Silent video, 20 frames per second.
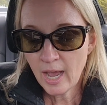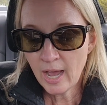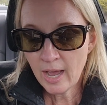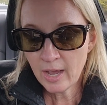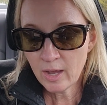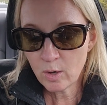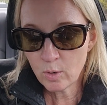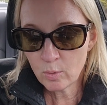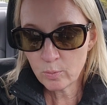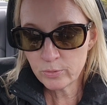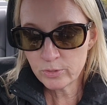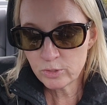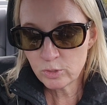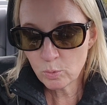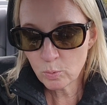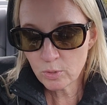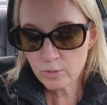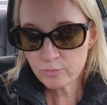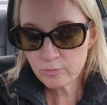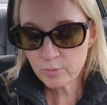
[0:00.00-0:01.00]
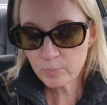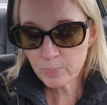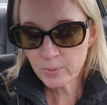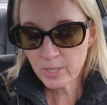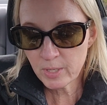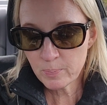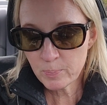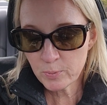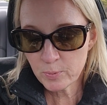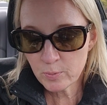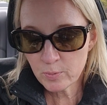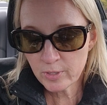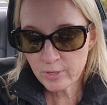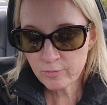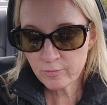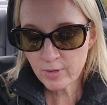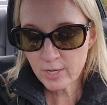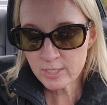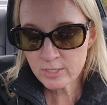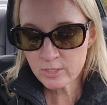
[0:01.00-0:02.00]
I hold the door for people.
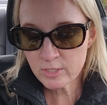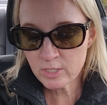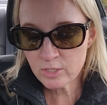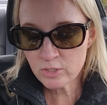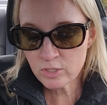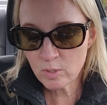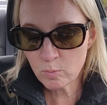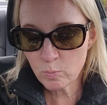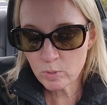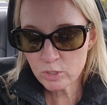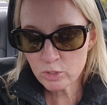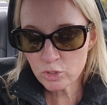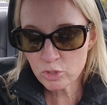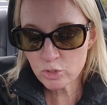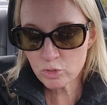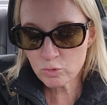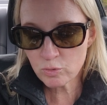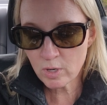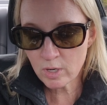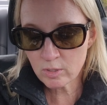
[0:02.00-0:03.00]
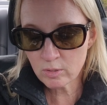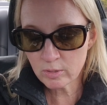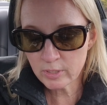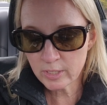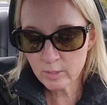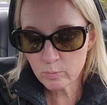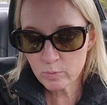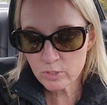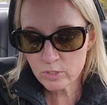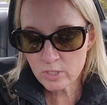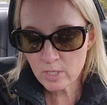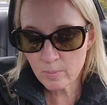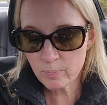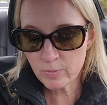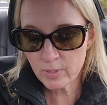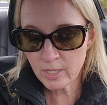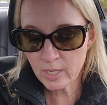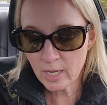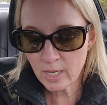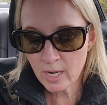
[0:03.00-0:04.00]
If I see someone struggling with
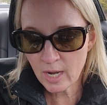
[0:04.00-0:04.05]
something